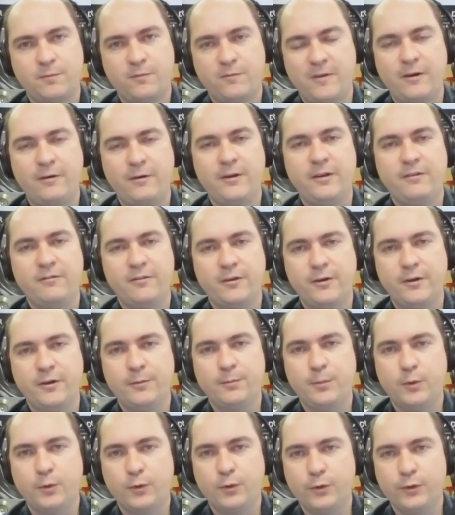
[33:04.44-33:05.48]
Very, very
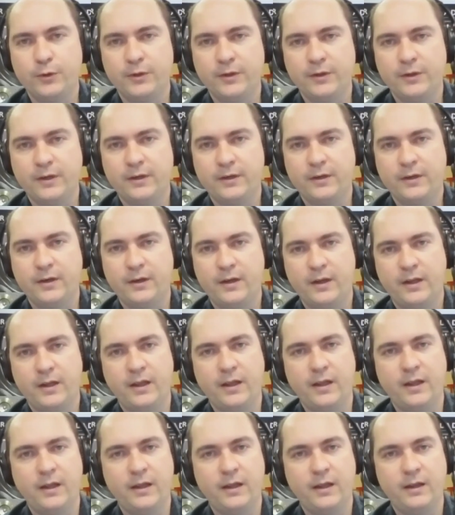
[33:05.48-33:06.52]
important
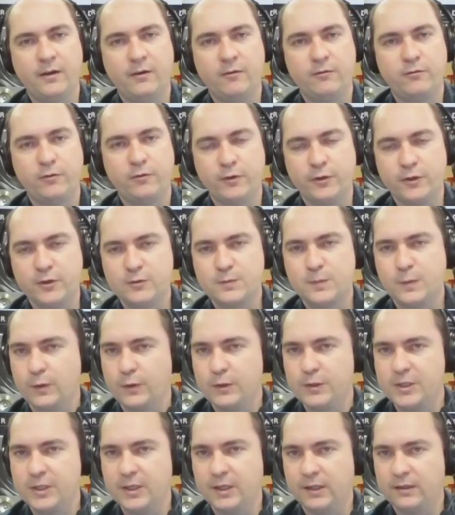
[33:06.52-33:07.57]
for this
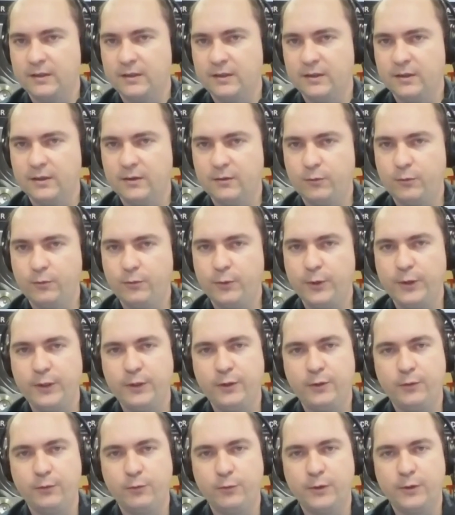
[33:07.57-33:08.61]
project that
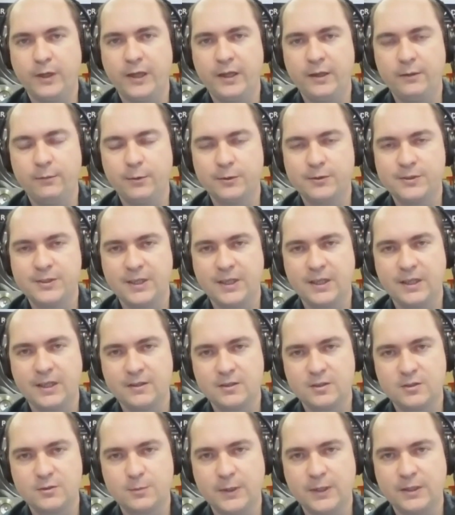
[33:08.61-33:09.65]
we were able to get
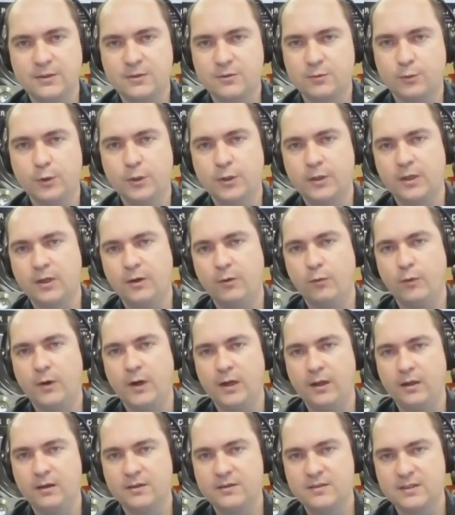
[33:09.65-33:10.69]
the speakers working
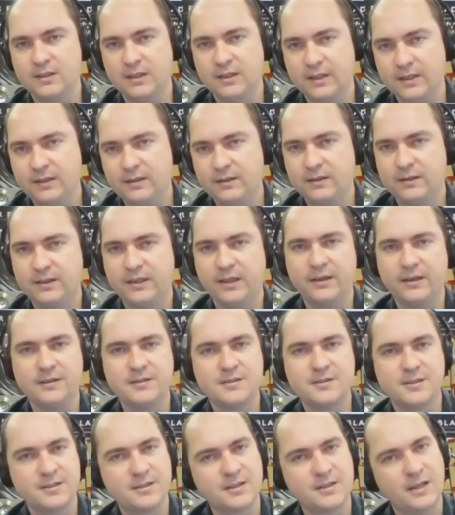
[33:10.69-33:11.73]
wirelessly. That is
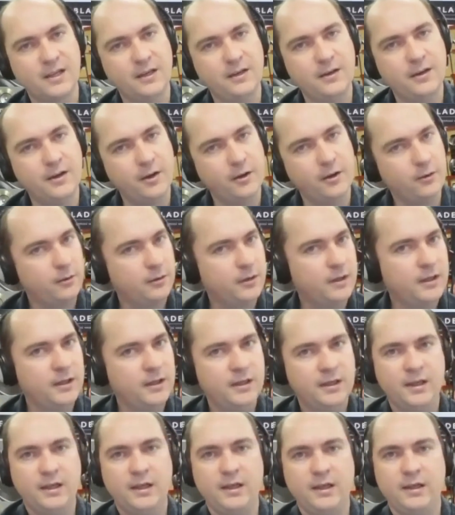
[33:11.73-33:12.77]
to say, no
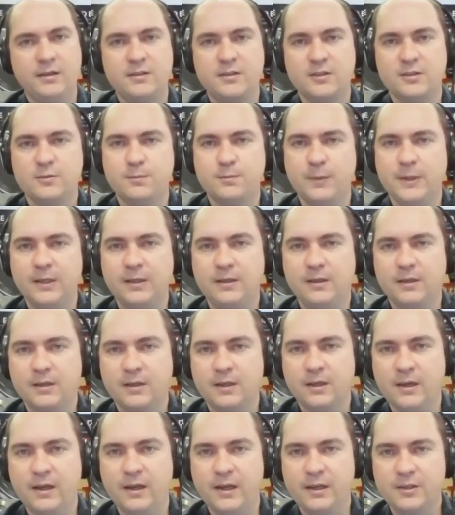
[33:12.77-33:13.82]
inter-speaker
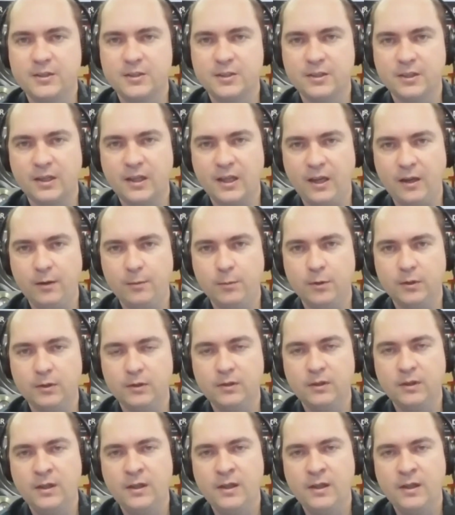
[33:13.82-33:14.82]
connection cable.